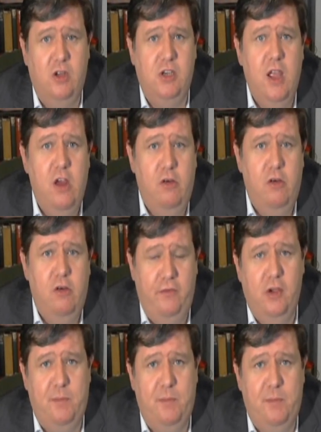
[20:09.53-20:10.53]
refused to
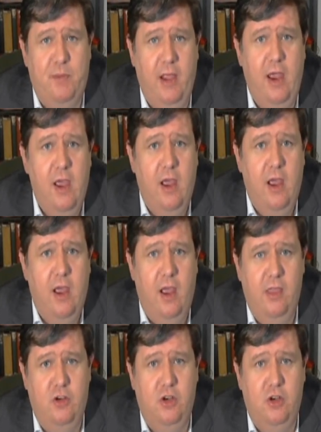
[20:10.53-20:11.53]
plea, and the
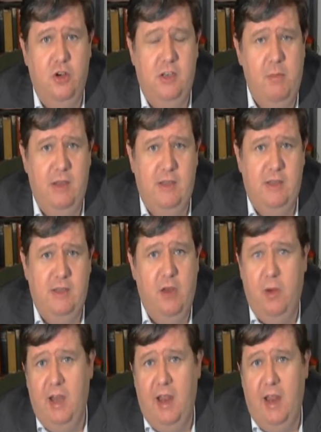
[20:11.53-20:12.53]
judge simply said, "We shall
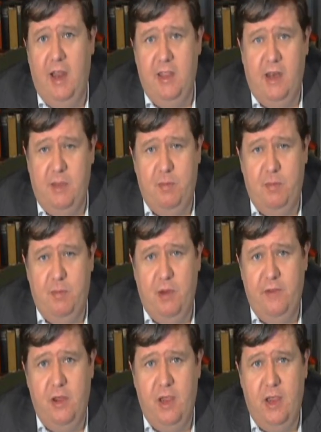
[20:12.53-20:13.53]
enter that as a plea of not
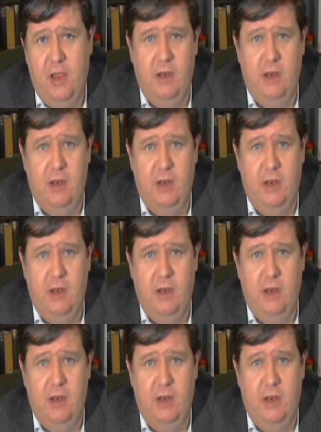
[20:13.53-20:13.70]
guilty."